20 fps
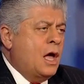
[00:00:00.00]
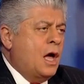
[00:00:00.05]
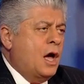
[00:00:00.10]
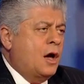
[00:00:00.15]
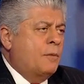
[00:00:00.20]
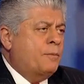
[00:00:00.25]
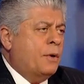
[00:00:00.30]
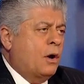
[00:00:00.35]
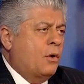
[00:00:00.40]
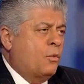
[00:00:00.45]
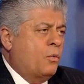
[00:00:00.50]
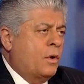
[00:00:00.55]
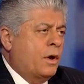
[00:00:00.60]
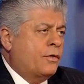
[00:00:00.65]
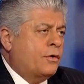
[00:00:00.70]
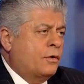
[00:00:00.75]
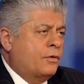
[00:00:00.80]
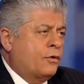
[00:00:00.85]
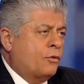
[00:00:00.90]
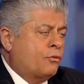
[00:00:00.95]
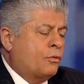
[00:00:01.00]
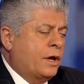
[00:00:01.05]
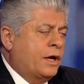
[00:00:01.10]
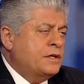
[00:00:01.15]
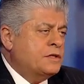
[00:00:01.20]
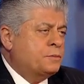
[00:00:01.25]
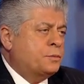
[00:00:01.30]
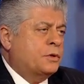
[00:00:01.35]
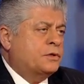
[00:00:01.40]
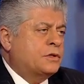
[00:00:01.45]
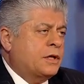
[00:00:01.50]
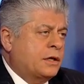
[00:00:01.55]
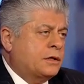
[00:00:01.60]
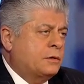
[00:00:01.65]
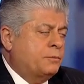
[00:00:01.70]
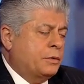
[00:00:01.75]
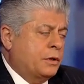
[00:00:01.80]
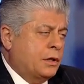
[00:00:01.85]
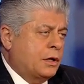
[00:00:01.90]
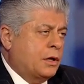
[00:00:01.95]
about whether the rights
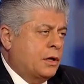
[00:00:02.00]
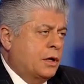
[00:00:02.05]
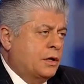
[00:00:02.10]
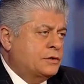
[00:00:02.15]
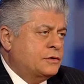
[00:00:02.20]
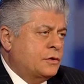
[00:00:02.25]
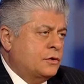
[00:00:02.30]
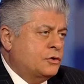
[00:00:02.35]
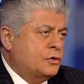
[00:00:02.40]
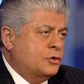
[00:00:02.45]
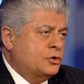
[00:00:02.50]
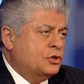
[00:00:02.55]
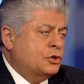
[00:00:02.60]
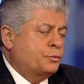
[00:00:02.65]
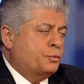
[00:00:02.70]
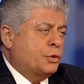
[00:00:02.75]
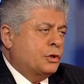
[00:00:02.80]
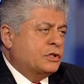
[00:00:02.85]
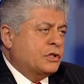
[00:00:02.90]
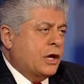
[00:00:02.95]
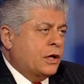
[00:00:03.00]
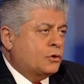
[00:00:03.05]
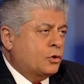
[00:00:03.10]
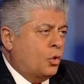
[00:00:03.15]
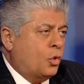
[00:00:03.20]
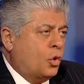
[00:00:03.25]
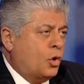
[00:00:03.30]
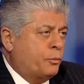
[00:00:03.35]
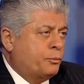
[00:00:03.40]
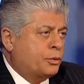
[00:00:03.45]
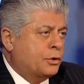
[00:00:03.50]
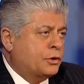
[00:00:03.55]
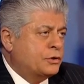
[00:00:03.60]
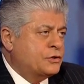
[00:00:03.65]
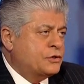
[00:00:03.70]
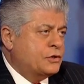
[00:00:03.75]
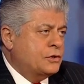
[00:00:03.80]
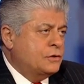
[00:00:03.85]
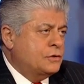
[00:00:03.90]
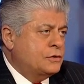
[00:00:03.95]
protected by the Constitution protect all
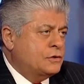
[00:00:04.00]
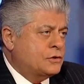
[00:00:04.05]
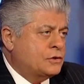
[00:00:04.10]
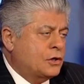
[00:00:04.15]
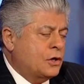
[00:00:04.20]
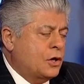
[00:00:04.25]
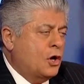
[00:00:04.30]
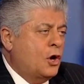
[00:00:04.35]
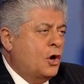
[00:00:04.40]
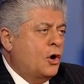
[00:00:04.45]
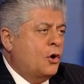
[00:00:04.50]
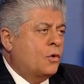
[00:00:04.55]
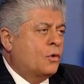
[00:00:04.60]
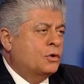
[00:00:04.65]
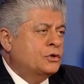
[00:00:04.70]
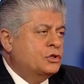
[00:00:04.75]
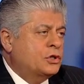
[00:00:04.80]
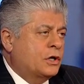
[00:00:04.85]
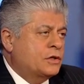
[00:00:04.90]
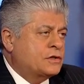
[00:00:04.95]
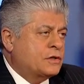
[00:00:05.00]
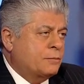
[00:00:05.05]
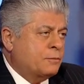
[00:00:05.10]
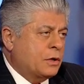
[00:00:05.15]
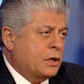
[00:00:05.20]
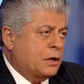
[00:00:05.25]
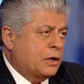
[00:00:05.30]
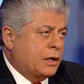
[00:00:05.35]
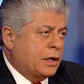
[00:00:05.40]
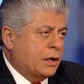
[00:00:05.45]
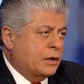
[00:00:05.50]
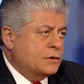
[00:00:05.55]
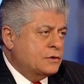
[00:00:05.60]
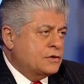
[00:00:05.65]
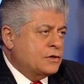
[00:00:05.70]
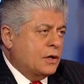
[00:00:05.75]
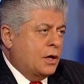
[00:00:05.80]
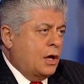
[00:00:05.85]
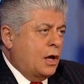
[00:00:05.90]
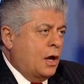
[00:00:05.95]
persons or just
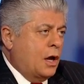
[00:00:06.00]
Americans.